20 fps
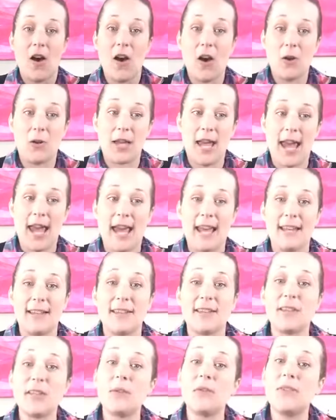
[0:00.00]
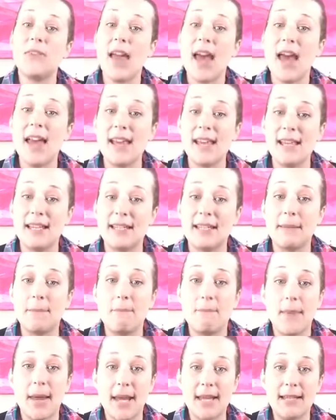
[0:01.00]
Okay, so that is the
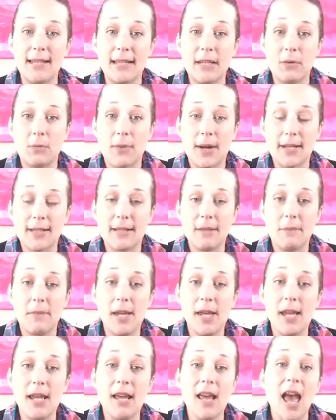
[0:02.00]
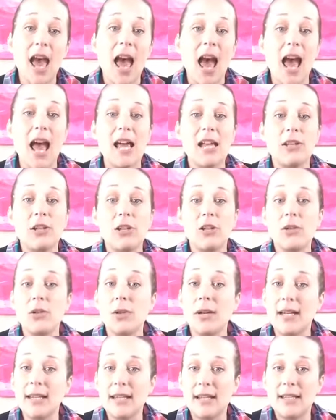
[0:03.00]
basic recipe, and you
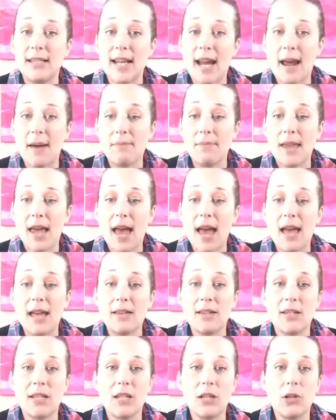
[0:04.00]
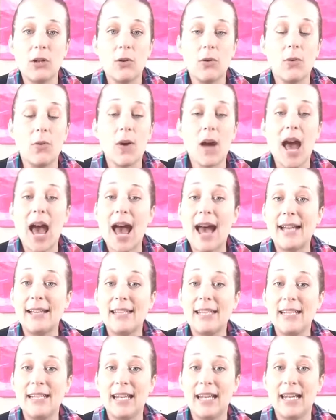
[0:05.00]
can adapt that to
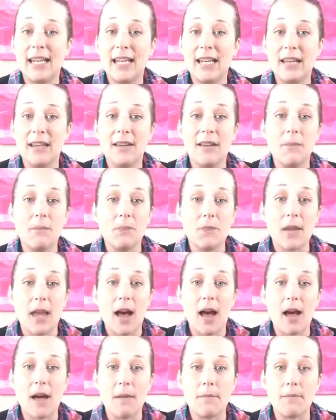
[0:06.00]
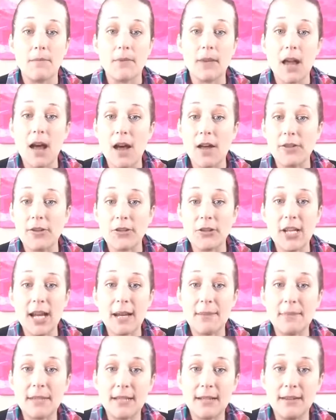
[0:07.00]
adding in other
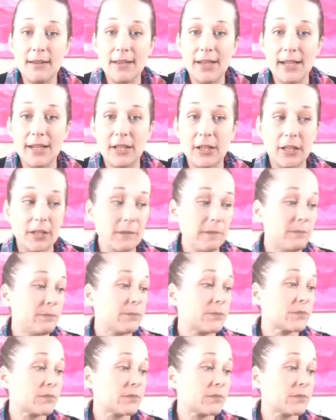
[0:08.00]
types of glitter.